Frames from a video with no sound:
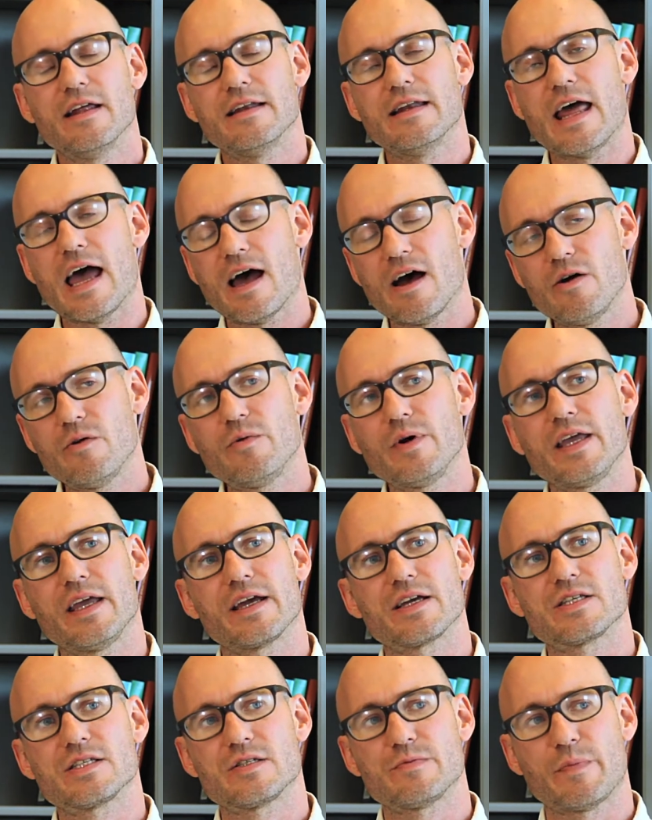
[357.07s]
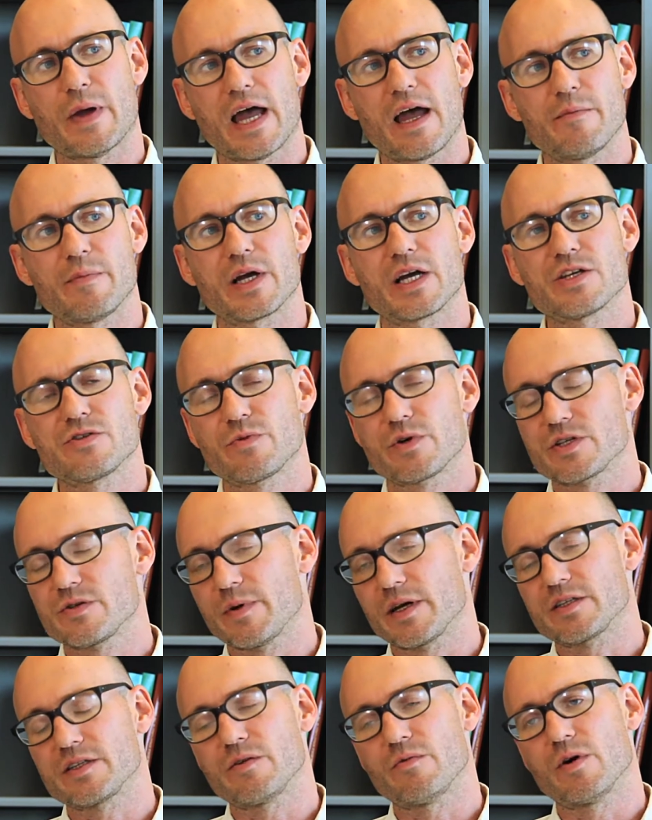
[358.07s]
Now we expect because we're
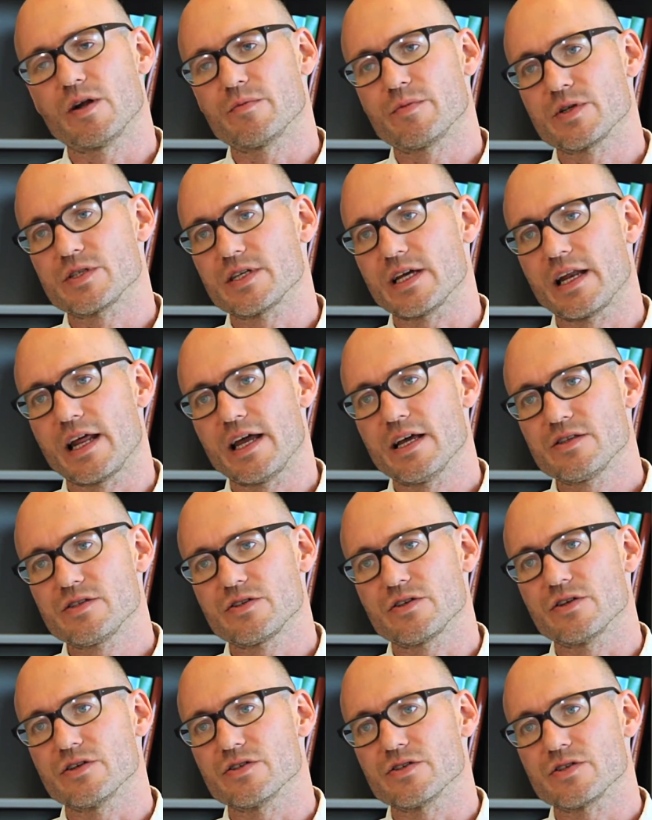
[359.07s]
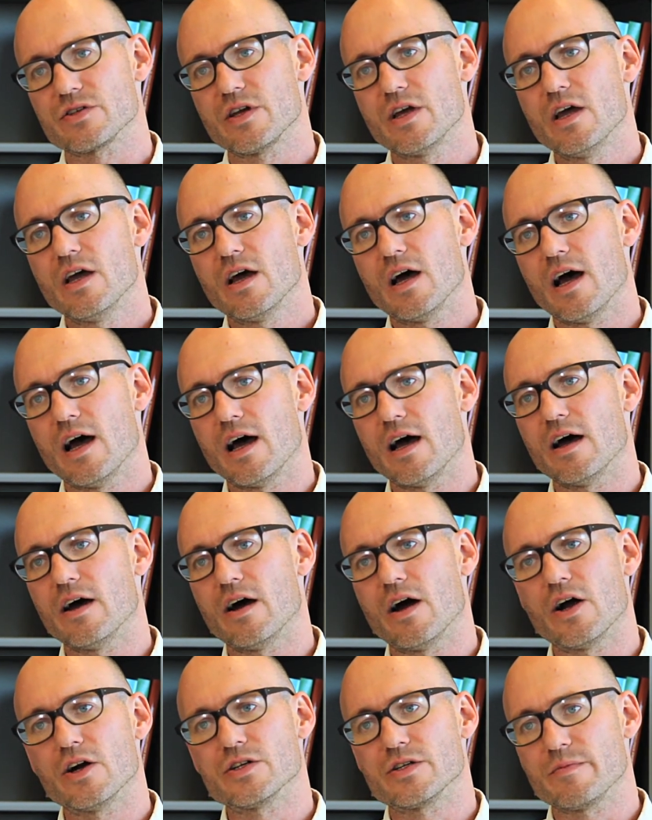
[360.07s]
expecting 1% answers,
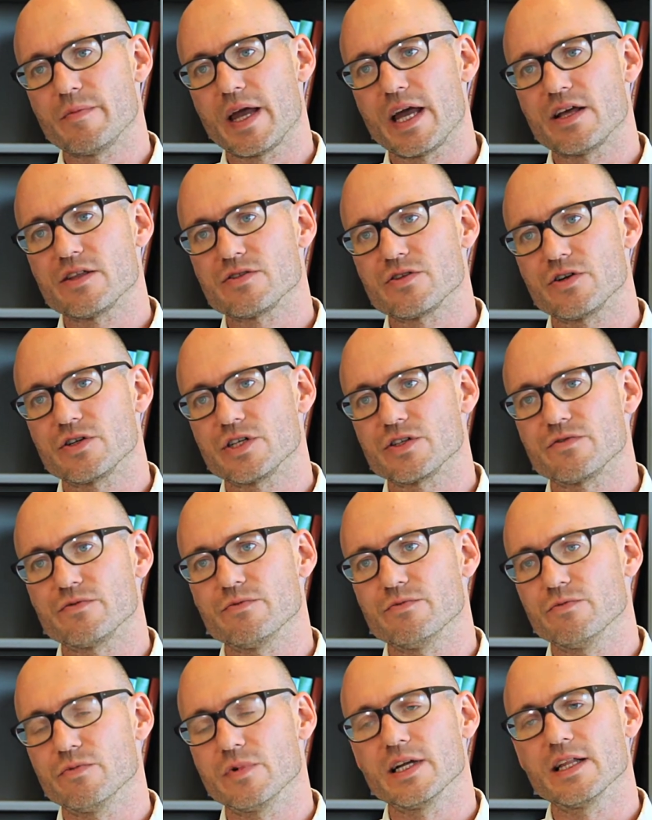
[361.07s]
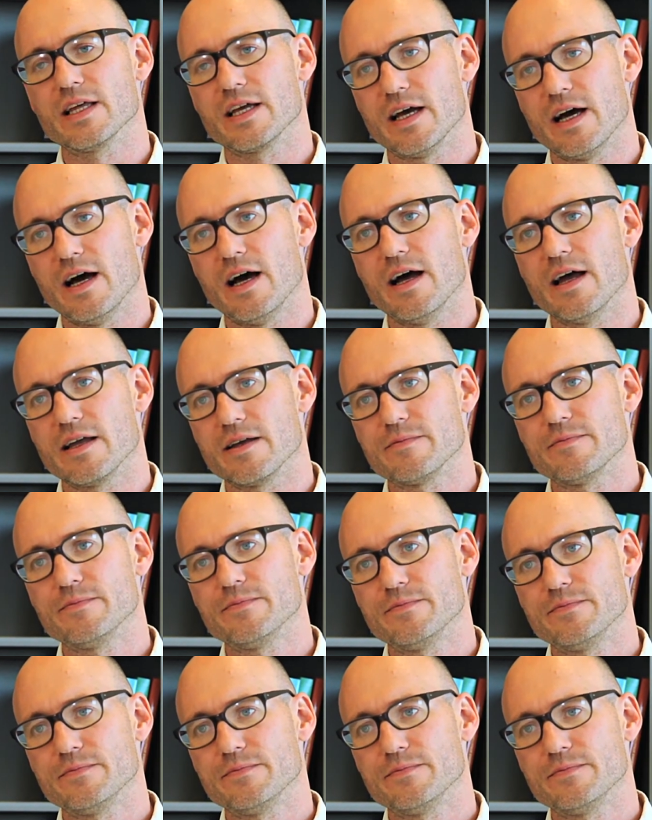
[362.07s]
uh, our demands are just really high.